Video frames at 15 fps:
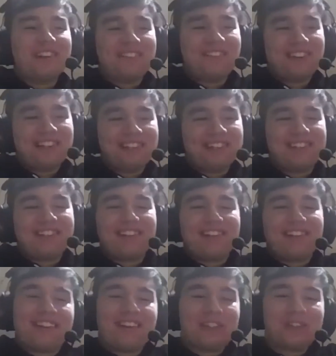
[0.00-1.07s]
incident that was
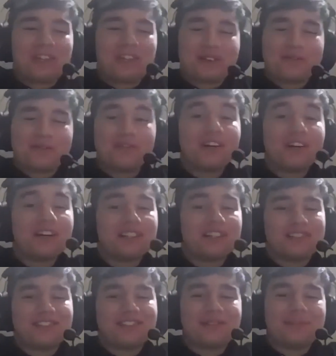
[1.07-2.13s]
like a fighting incident,
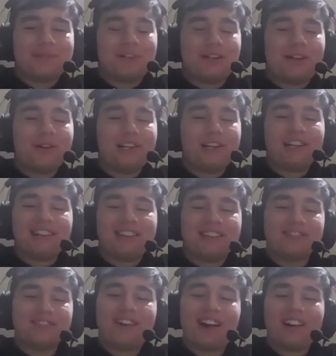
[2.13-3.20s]
but I
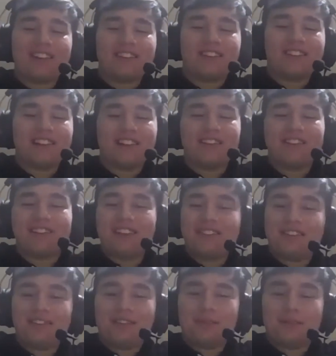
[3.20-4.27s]
didn't start. It was was
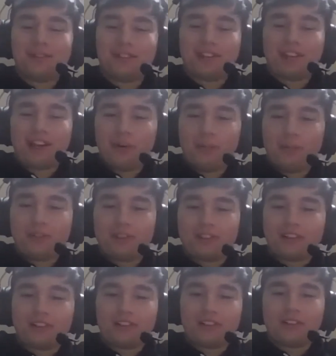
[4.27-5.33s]
it Albion, I think.
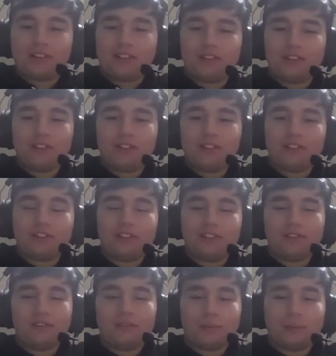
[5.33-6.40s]
The one
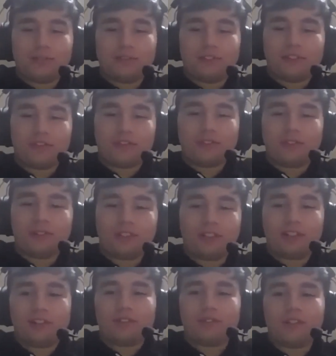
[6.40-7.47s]
of Geelong colours, right?
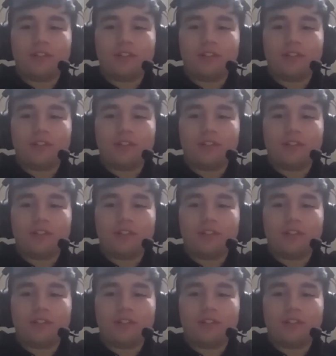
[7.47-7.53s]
